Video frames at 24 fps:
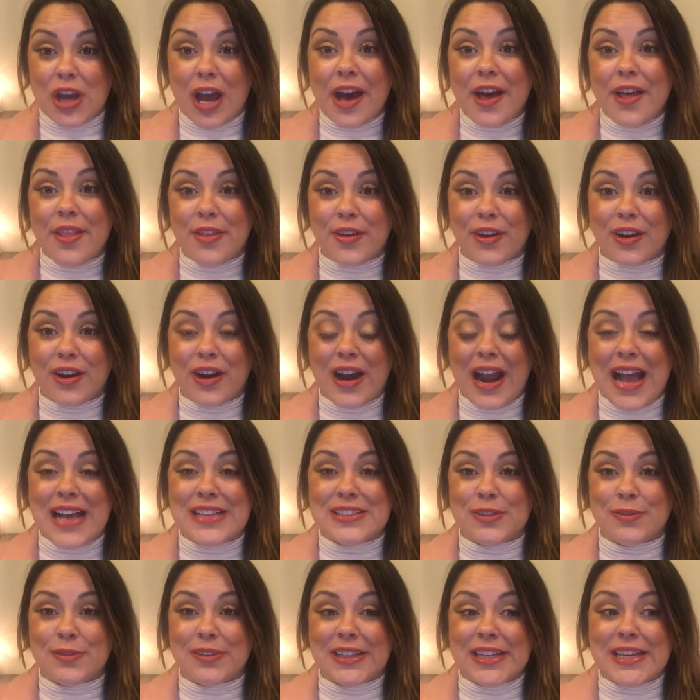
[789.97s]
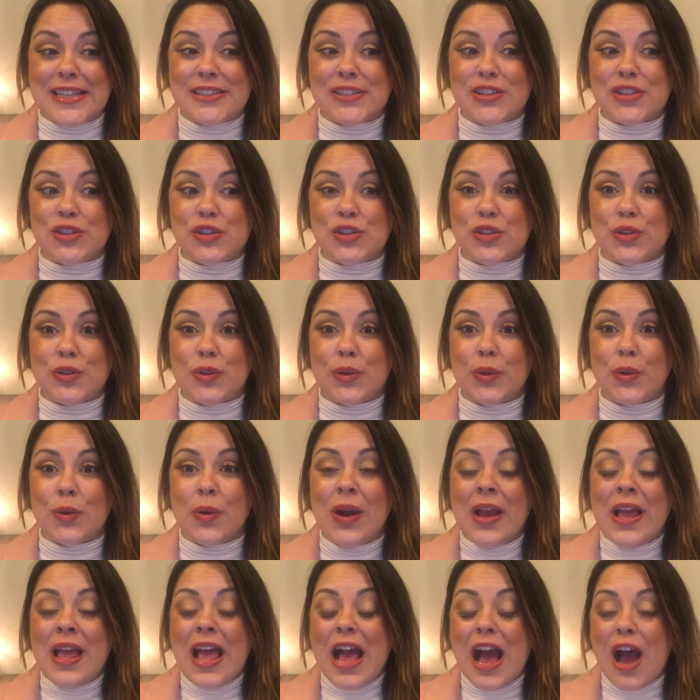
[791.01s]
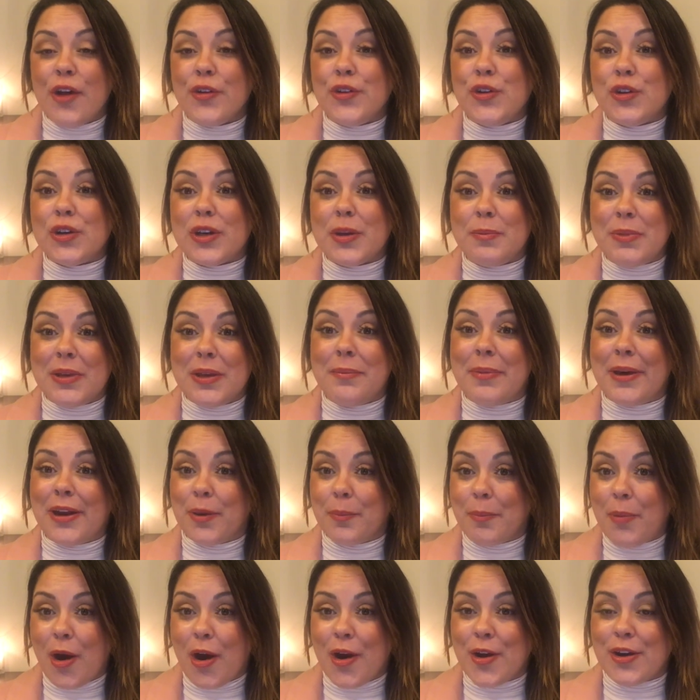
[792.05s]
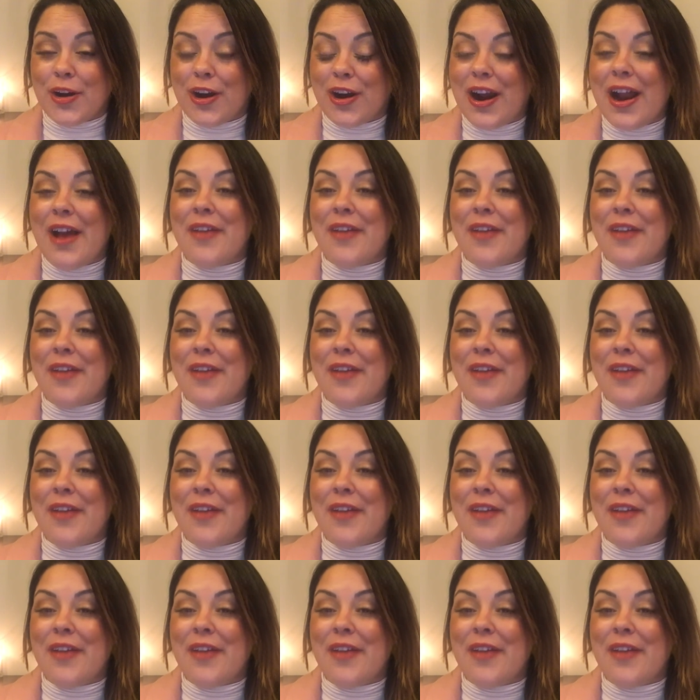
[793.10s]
other as it relates to how you could be a better partner,